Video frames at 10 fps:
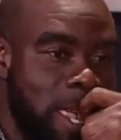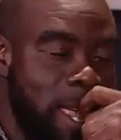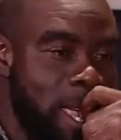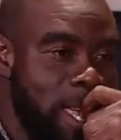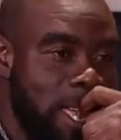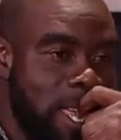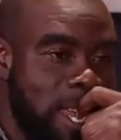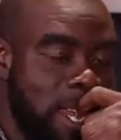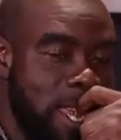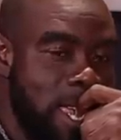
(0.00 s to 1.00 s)
Balance, man.
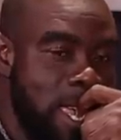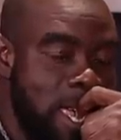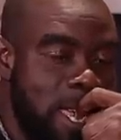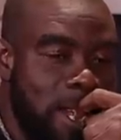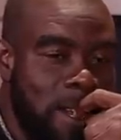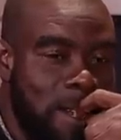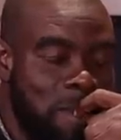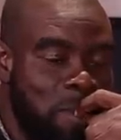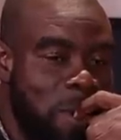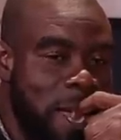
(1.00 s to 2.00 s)
Yeah.
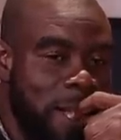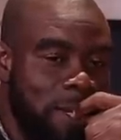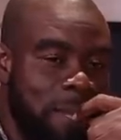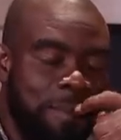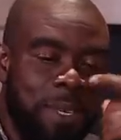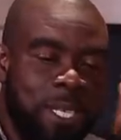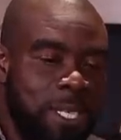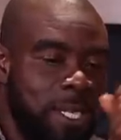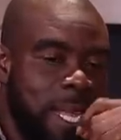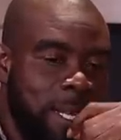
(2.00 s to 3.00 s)
Mm. One something, but
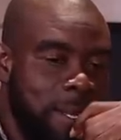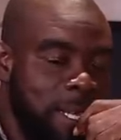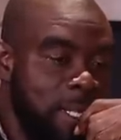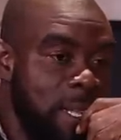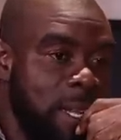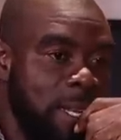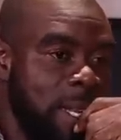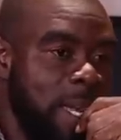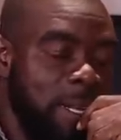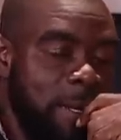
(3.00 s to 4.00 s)
it's not, it's not
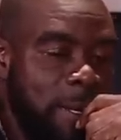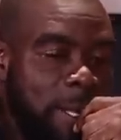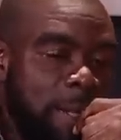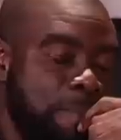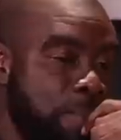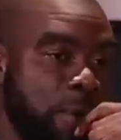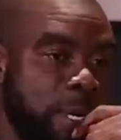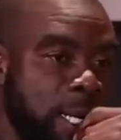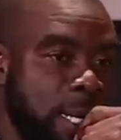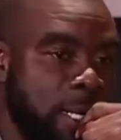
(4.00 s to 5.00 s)
that
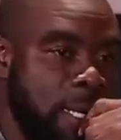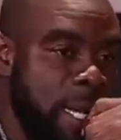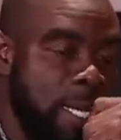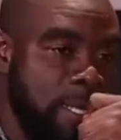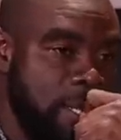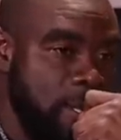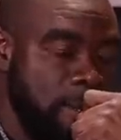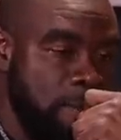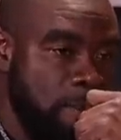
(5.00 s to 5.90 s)
important yeah. as